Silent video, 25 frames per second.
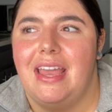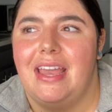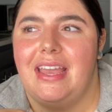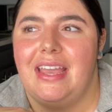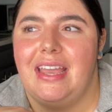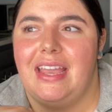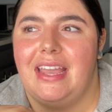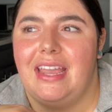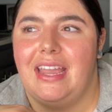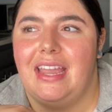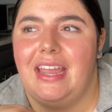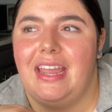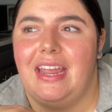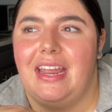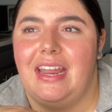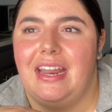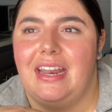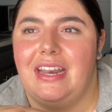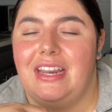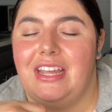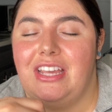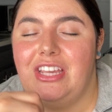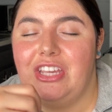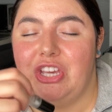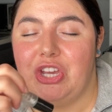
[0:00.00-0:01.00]

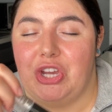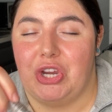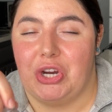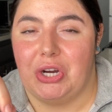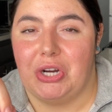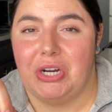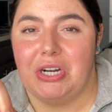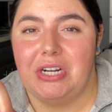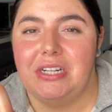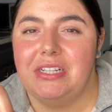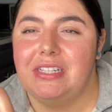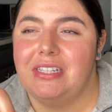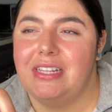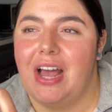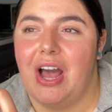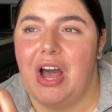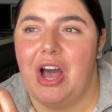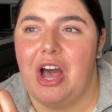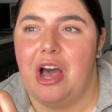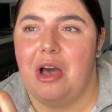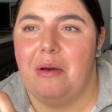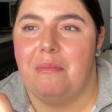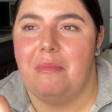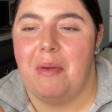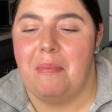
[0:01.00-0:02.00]
in years.
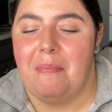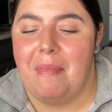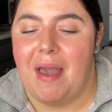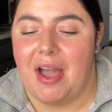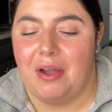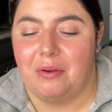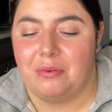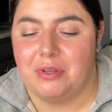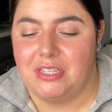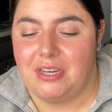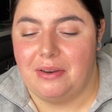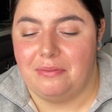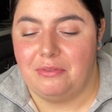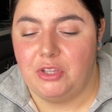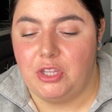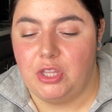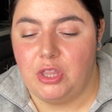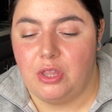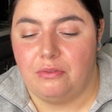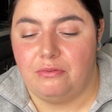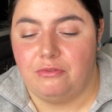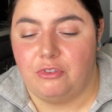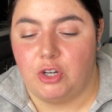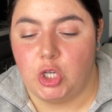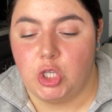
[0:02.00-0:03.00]
MAC was definitely
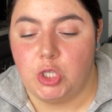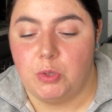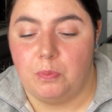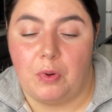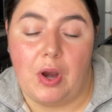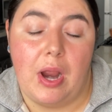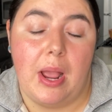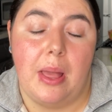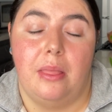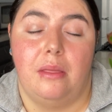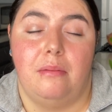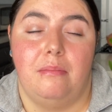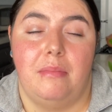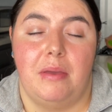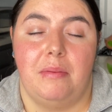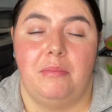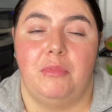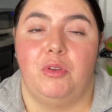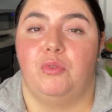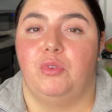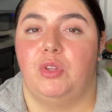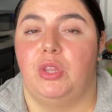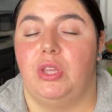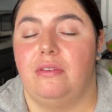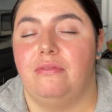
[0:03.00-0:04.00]
the first brand that made
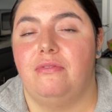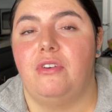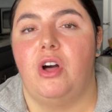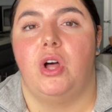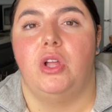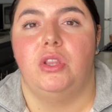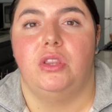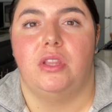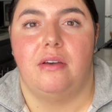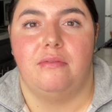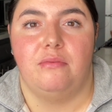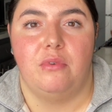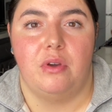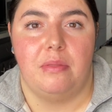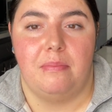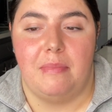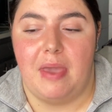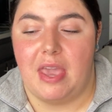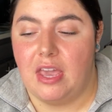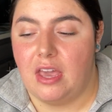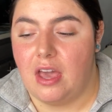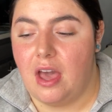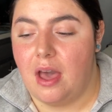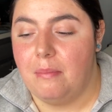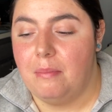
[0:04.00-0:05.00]
me really fall in love with
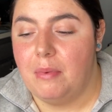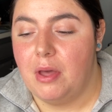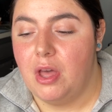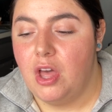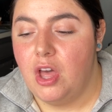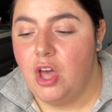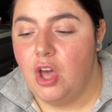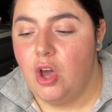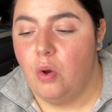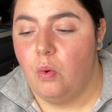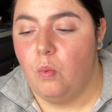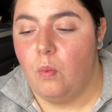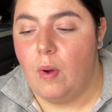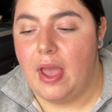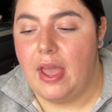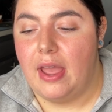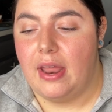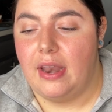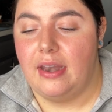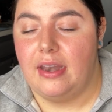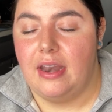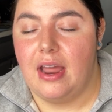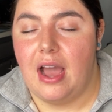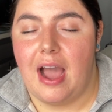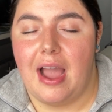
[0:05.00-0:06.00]
makeup
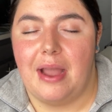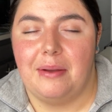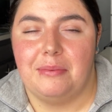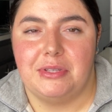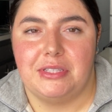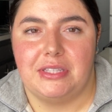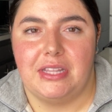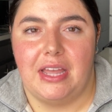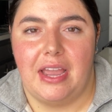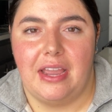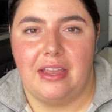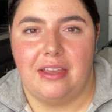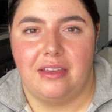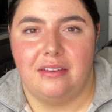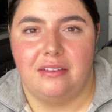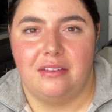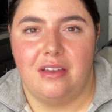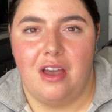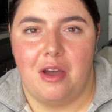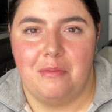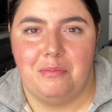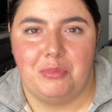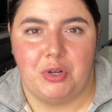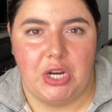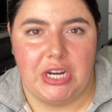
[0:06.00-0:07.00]
when I was like
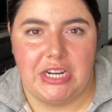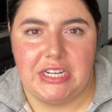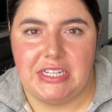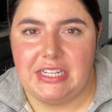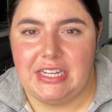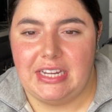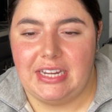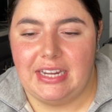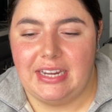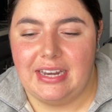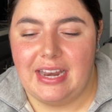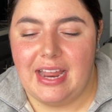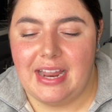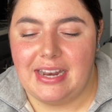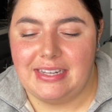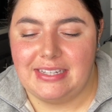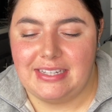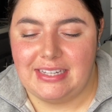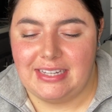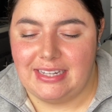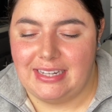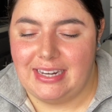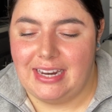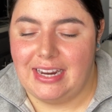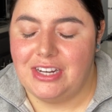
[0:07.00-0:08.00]
a preteen and
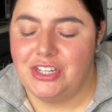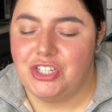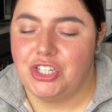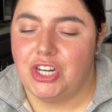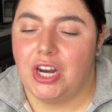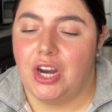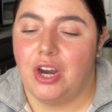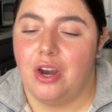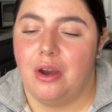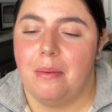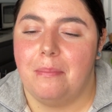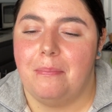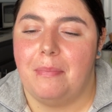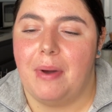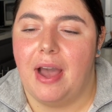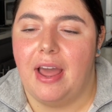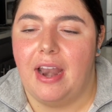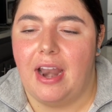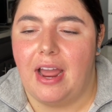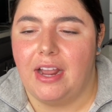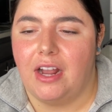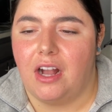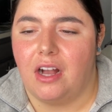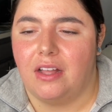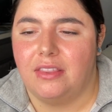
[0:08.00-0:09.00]
teenager, but
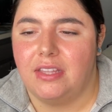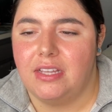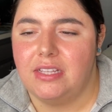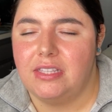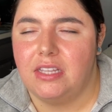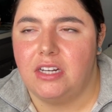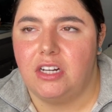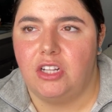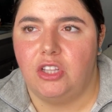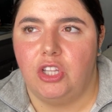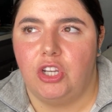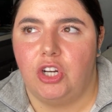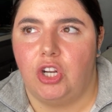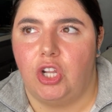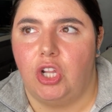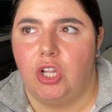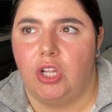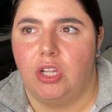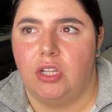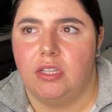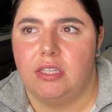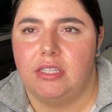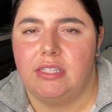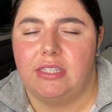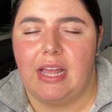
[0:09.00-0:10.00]
I got this in a
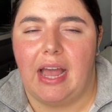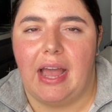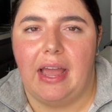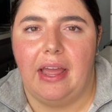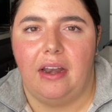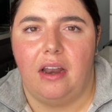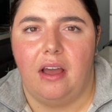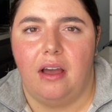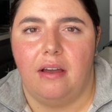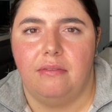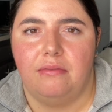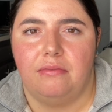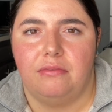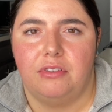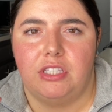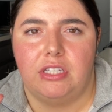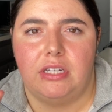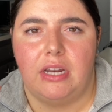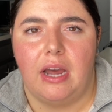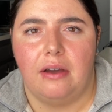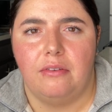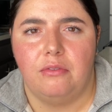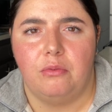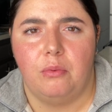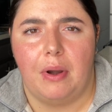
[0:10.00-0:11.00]
little set of
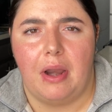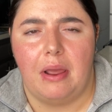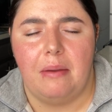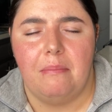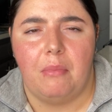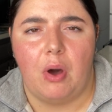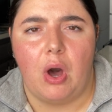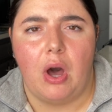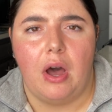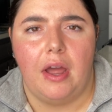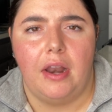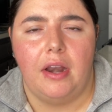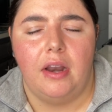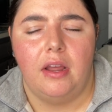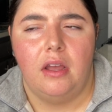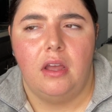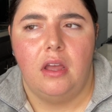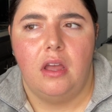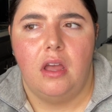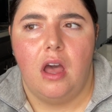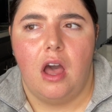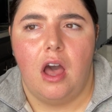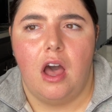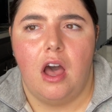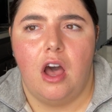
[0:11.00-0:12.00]
stuff when I bought
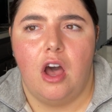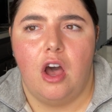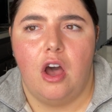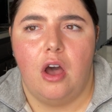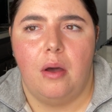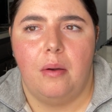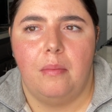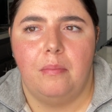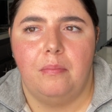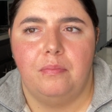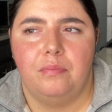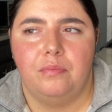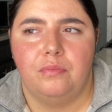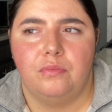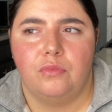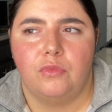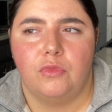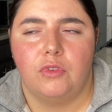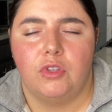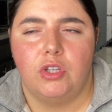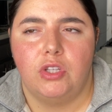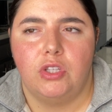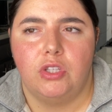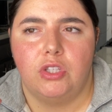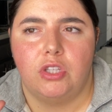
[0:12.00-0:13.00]

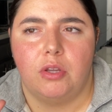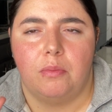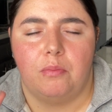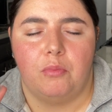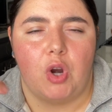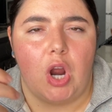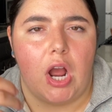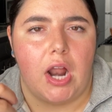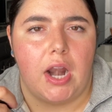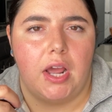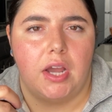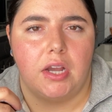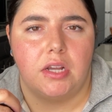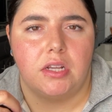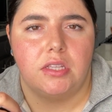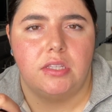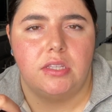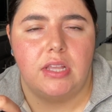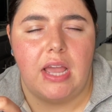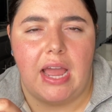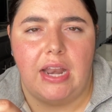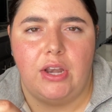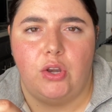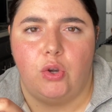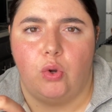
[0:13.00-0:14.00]
some products
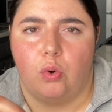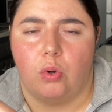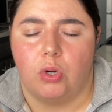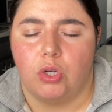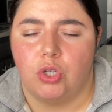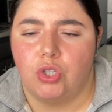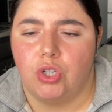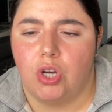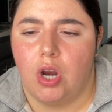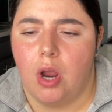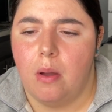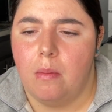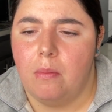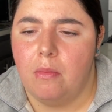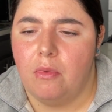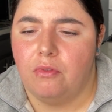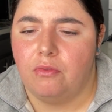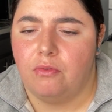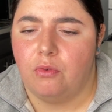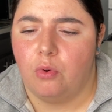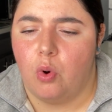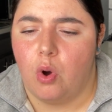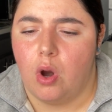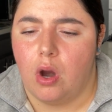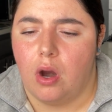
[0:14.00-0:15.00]
at Nordstrom
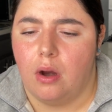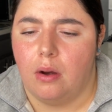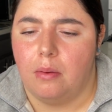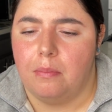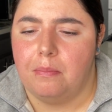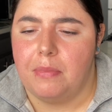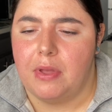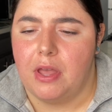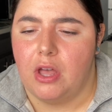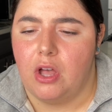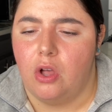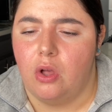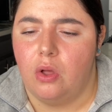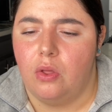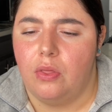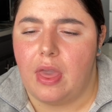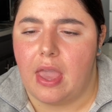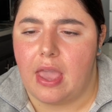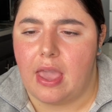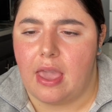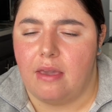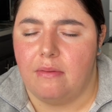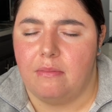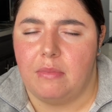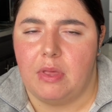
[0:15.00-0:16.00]
for Bill. They
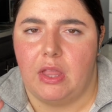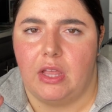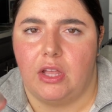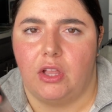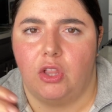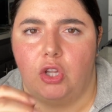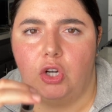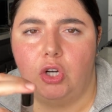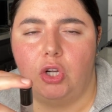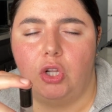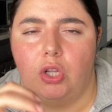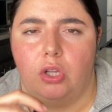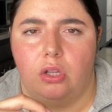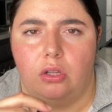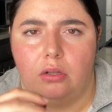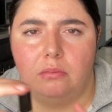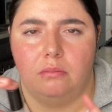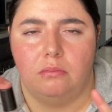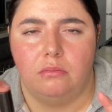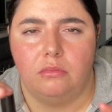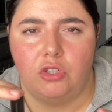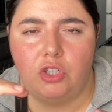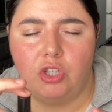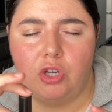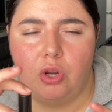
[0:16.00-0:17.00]
gave me like a
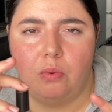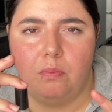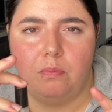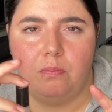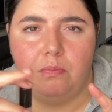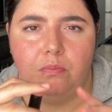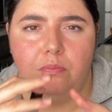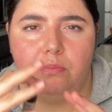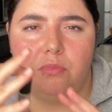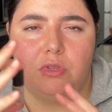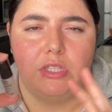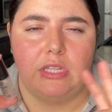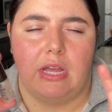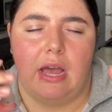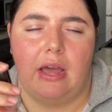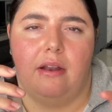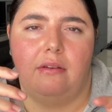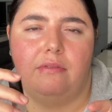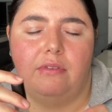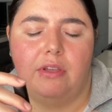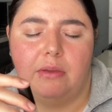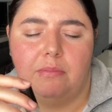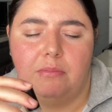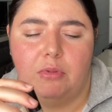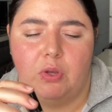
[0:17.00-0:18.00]
little, you know, set of
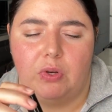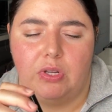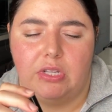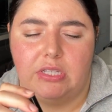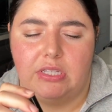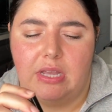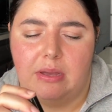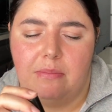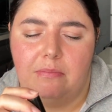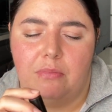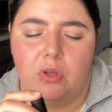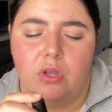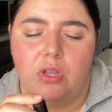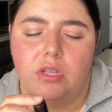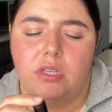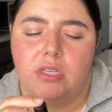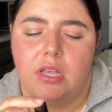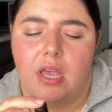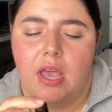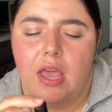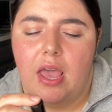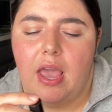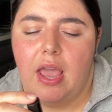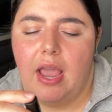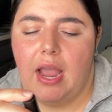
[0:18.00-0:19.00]
like beauty samples,
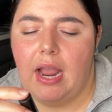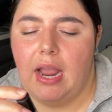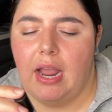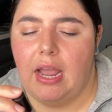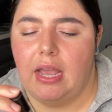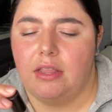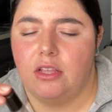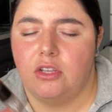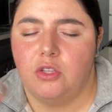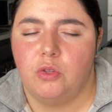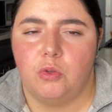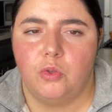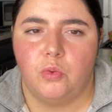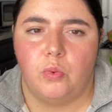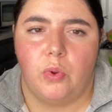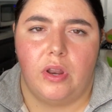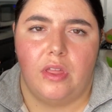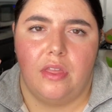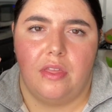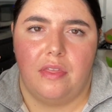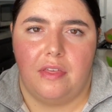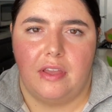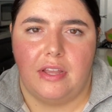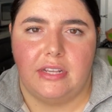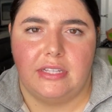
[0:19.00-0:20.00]
and this was one of
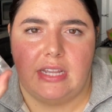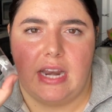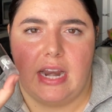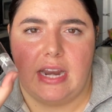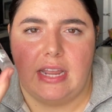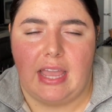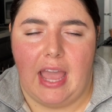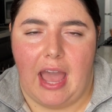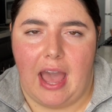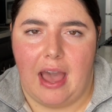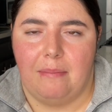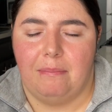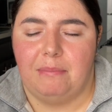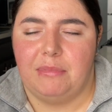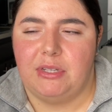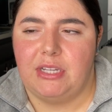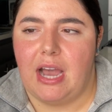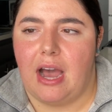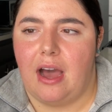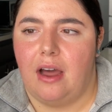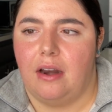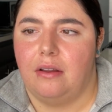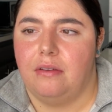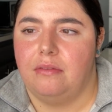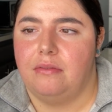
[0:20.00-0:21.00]
the things that I kept
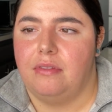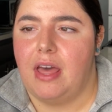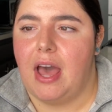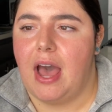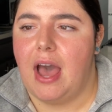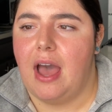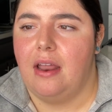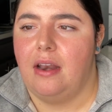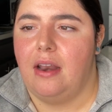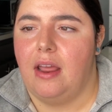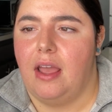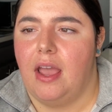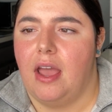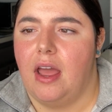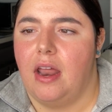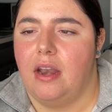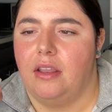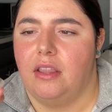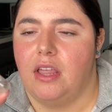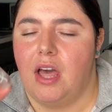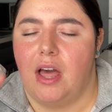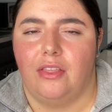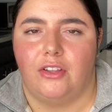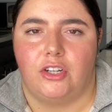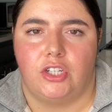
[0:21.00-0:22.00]
out of that, and
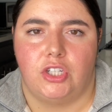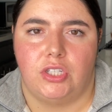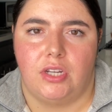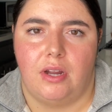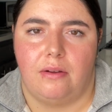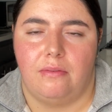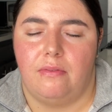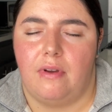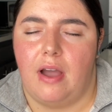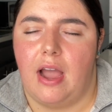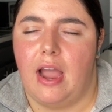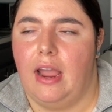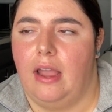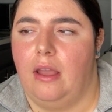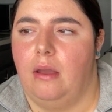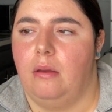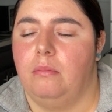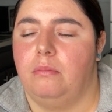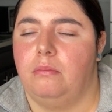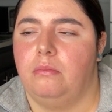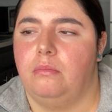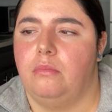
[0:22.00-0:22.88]
the other stuff I